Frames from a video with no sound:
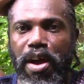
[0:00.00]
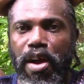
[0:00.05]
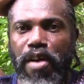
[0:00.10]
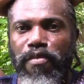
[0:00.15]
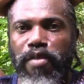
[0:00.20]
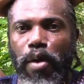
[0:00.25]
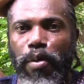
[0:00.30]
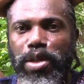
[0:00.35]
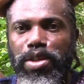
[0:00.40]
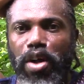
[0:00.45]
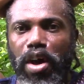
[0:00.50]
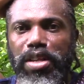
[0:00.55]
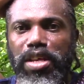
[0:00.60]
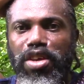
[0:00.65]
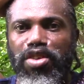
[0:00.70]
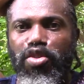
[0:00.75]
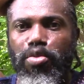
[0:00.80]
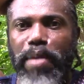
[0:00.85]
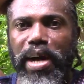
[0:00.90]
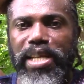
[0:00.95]
For without the
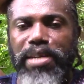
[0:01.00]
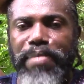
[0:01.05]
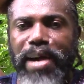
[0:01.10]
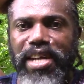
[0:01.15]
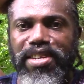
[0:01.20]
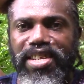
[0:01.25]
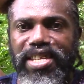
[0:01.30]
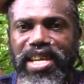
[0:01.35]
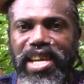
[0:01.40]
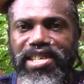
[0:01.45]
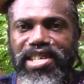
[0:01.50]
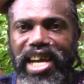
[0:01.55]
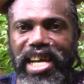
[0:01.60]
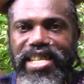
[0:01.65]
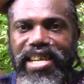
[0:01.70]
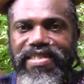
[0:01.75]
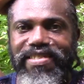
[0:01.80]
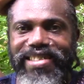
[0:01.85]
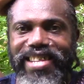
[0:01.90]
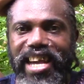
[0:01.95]
human imagination
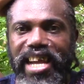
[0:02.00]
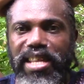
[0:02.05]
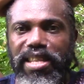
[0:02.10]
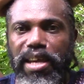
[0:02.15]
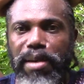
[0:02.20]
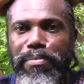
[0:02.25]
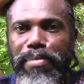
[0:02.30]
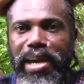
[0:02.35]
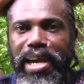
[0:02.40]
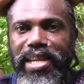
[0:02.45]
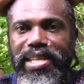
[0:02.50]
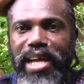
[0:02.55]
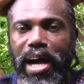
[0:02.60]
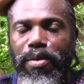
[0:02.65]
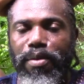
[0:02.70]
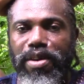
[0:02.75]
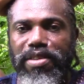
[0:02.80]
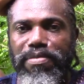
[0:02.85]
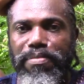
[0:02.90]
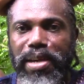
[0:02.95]
there an ending made that
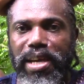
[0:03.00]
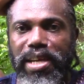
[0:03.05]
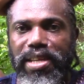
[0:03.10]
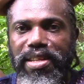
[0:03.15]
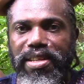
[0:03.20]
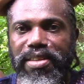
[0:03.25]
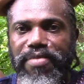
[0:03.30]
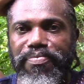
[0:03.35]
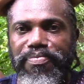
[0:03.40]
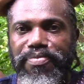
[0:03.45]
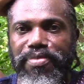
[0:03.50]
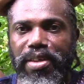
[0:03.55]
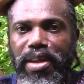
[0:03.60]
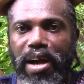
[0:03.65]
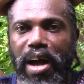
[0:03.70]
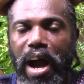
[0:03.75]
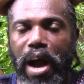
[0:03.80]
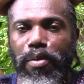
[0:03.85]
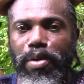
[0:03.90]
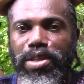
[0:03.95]
was made.
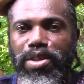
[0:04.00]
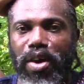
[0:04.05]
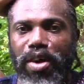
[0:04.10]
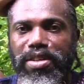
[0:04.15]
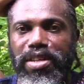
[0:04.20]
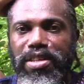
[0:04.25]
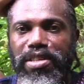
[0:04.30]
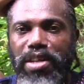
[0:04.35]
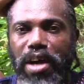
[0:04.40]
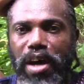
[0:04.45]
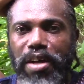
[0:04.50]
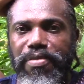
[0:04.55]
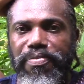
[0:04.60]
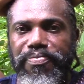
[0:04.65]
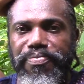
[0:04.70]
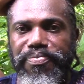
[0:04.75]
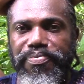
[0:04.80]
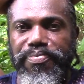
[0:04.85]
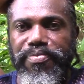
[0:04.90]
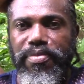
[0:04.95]
And without the sun
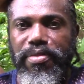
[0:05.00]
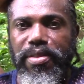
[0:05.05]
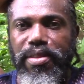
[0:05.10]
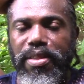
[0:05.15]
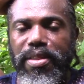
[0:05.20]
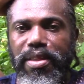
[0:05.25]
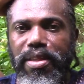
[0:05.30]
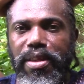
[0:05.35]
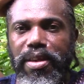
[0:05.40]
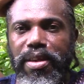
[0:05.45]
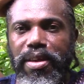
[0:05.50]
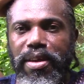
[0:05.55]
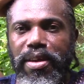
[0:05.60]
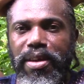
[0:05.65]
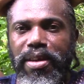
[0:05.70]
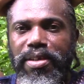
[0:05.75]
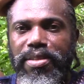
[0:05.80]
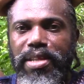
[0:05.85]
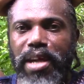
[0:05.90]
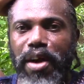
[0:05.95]

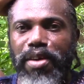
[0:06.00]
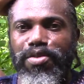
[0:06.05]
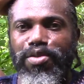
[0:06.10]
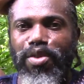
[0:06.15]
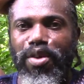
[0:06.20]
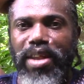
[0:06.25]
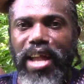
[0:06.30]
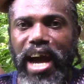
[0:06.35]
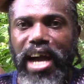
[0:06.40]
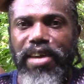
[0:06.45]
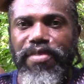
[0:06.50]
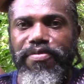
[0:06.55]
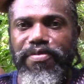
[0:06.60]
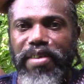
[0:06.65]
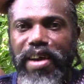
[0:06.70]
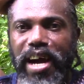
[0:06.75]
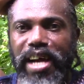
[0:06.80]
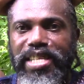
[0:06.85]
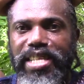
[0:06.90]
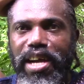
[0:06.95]
there is no
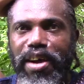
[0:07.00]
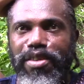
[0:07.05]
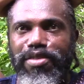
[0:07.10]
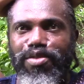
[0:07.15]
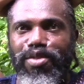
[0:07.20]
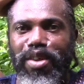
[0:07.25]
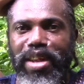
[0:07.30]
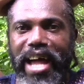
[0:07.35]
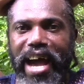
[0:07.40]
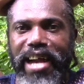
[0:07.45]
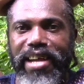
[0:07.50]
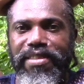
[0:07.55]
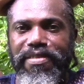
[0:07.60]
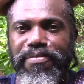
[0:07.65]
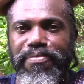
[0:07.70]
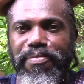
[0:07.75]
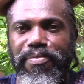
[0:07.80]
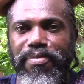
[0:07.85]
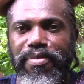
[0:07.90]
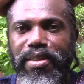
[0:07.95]
life and there is no light.
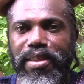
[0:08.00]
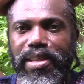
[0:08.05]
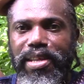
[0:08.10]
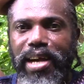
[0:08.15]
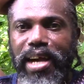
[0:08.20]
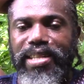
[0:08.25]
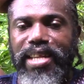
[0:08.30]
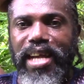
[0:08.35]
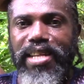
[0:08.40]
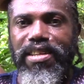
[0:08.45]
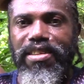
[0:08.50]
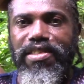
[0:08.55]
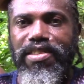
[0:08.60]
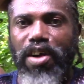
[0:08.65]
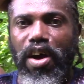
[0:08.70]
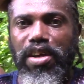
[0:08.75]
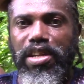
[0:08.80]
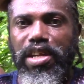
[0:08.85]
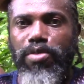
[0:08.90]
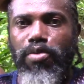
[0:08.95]
And that the
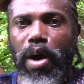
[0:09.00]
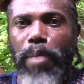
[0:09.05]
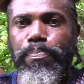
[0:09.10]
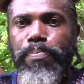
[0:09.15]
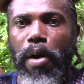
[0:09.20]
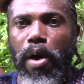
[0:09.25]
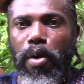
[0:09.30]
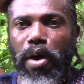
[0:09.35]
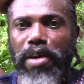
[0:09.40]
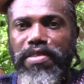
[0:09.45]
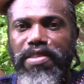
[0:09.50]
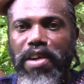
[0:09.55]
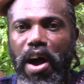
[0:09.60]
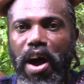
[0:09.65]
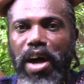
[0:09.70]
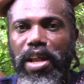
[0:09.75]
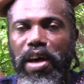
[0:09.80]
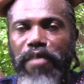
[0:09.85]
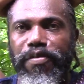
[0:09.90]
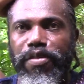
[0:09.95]
sun is what powers
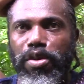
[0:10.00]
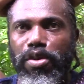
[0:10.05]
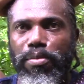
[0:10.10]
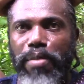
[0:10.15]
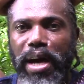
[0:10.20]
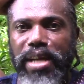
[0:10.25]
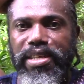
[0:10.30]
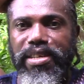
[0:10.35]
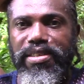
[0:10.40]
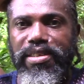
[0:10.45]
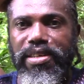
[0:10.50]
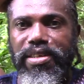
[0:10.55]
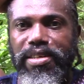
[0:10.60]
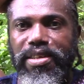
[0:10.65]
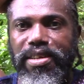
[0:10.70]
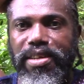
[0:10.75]
all of humanity.